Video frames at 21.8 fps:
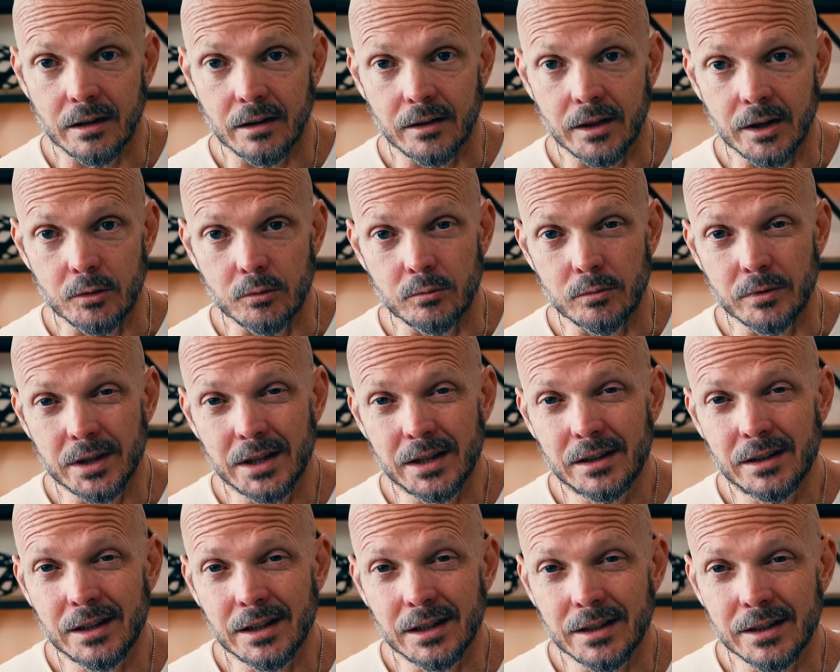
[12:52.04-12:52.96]
they're
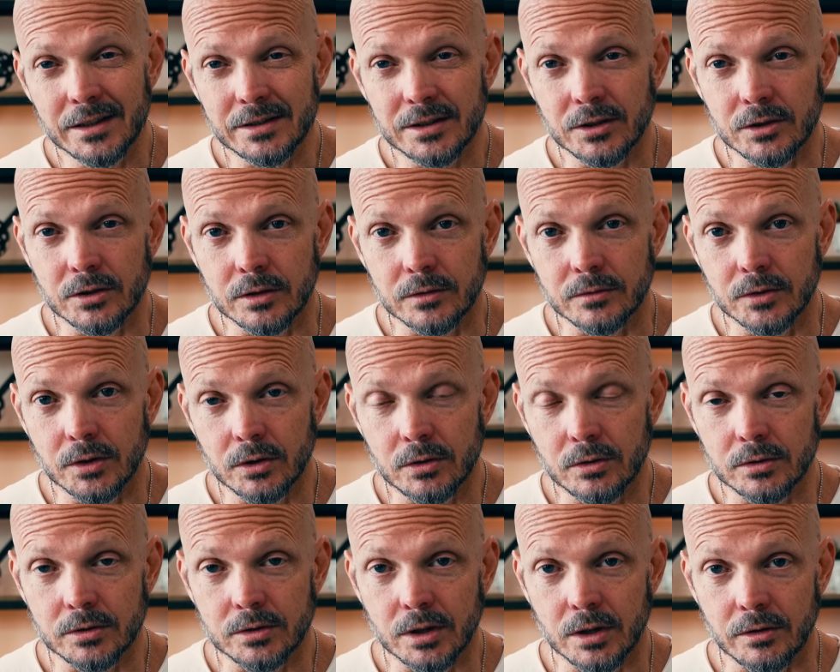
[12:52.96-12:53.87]
really listening to your
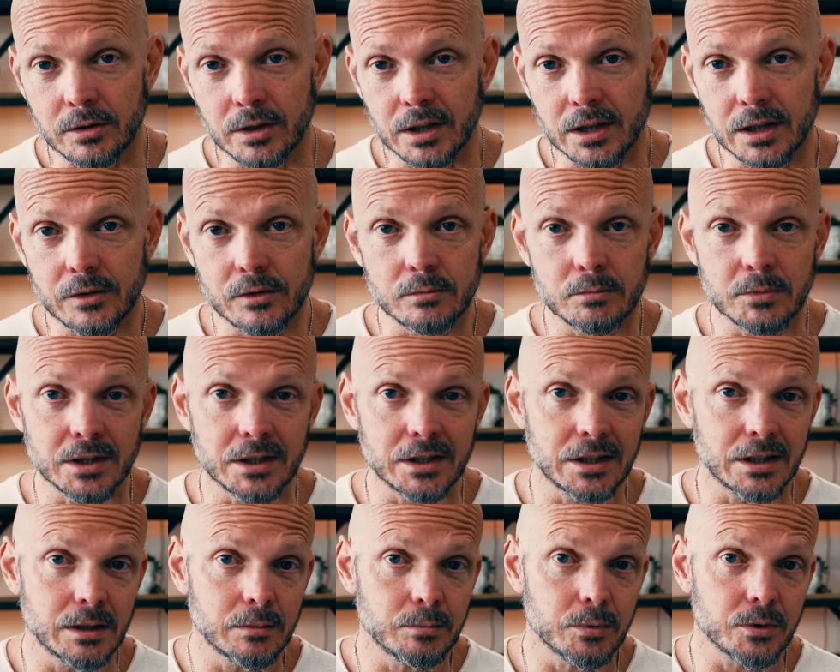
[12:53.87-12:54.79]
vocal tone, and it gives them a
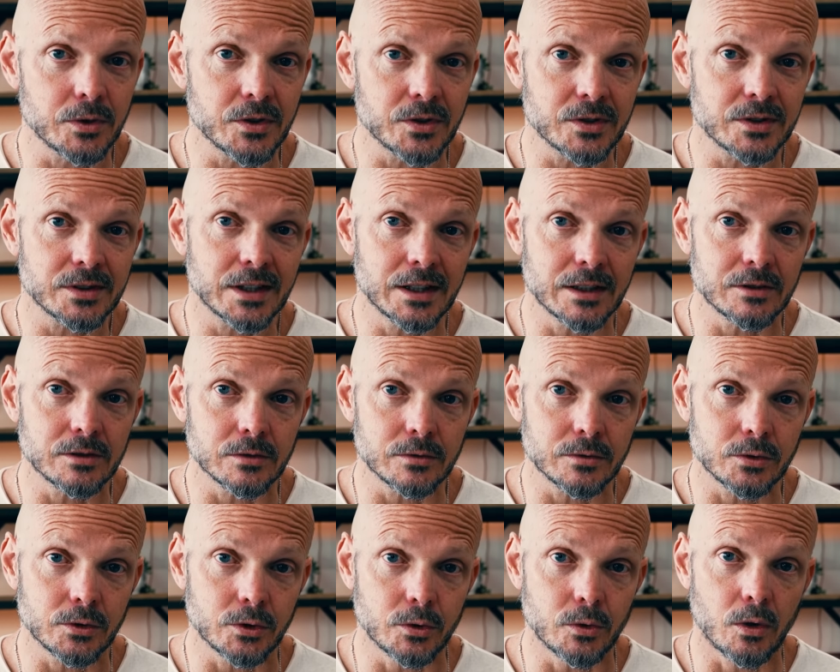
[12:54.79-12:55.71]
deeper sense of
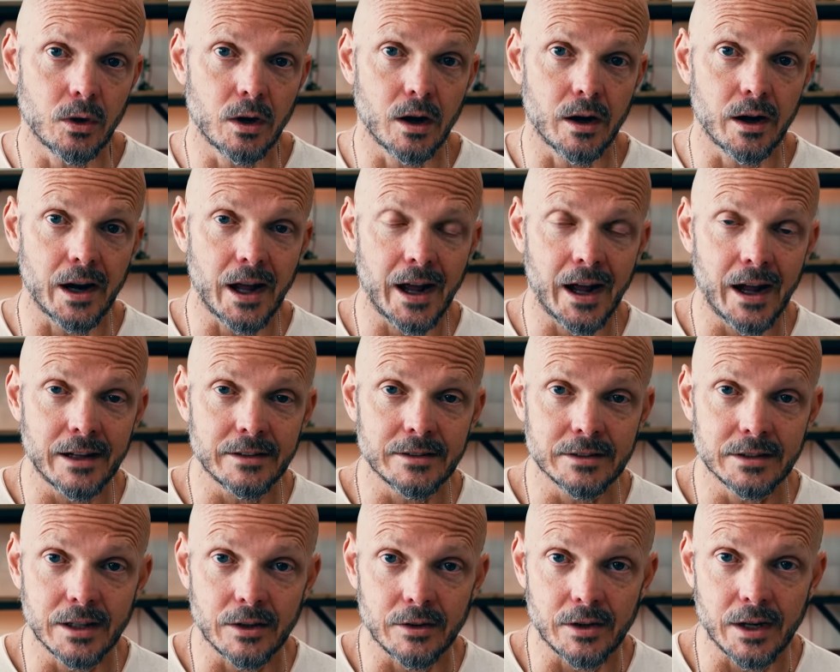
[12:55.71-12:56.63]
who you are. It adds
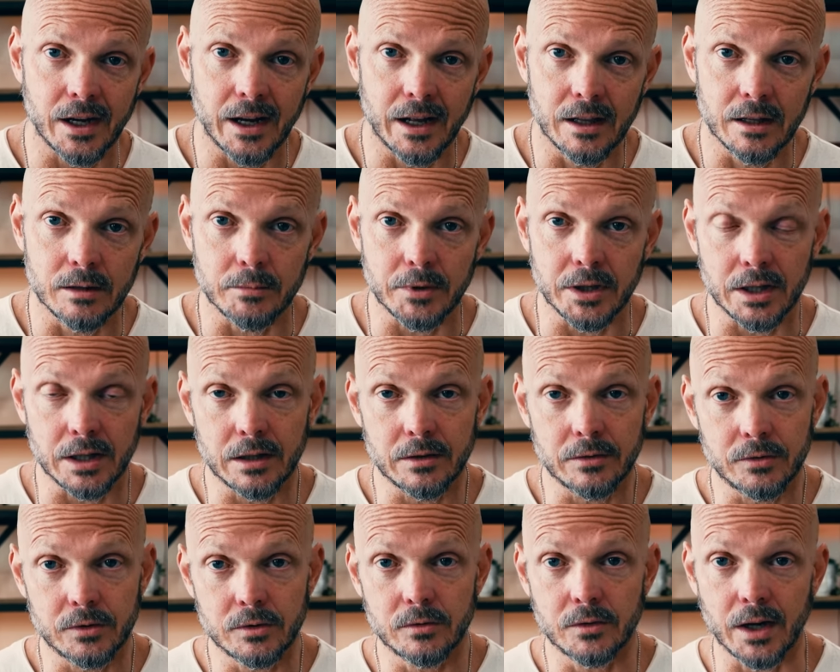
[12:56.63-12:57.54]
another element
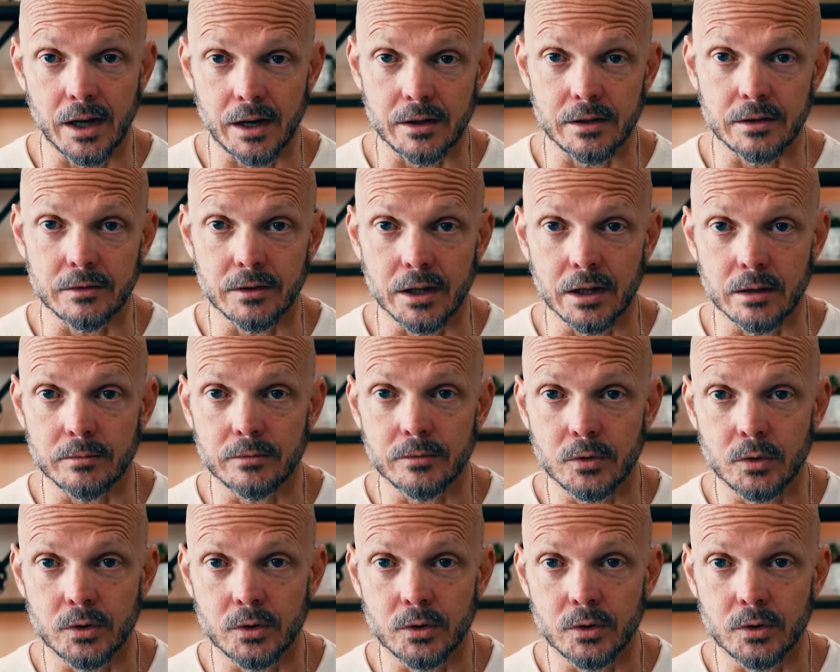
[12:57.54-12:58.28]
if you've got a developed